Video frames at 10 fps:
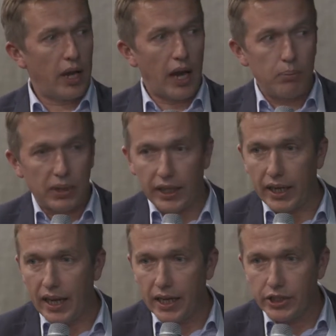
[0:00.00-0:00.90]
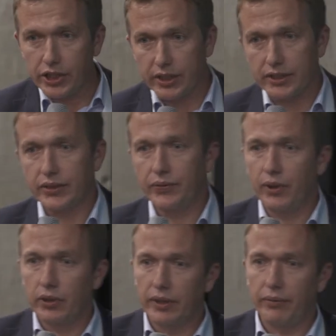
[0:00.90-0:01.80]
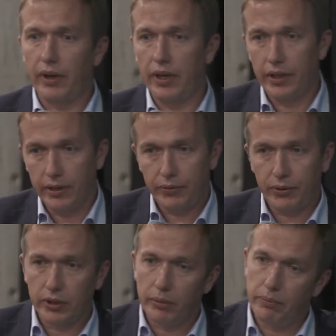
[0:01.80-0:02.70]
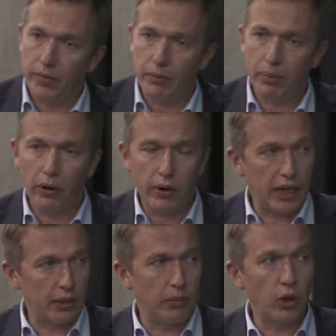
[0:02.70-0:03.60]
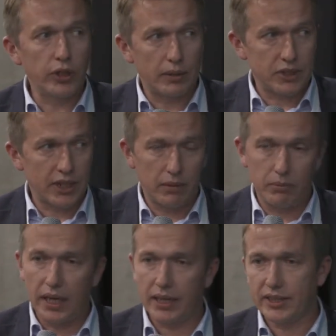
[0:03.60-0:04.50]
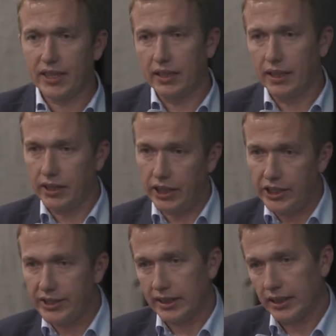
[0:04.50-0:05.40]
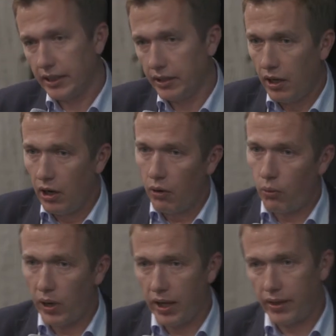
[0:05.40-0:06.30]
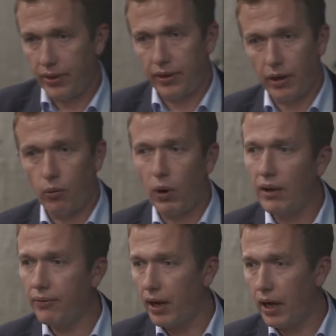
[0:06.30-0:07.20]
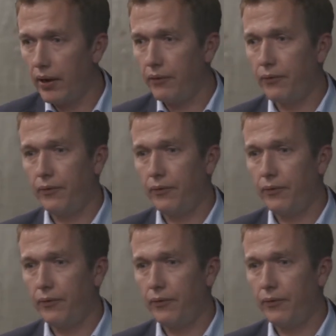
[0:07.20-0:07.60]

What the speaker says: applications for the power line modems can be extended easily with Wi-Fi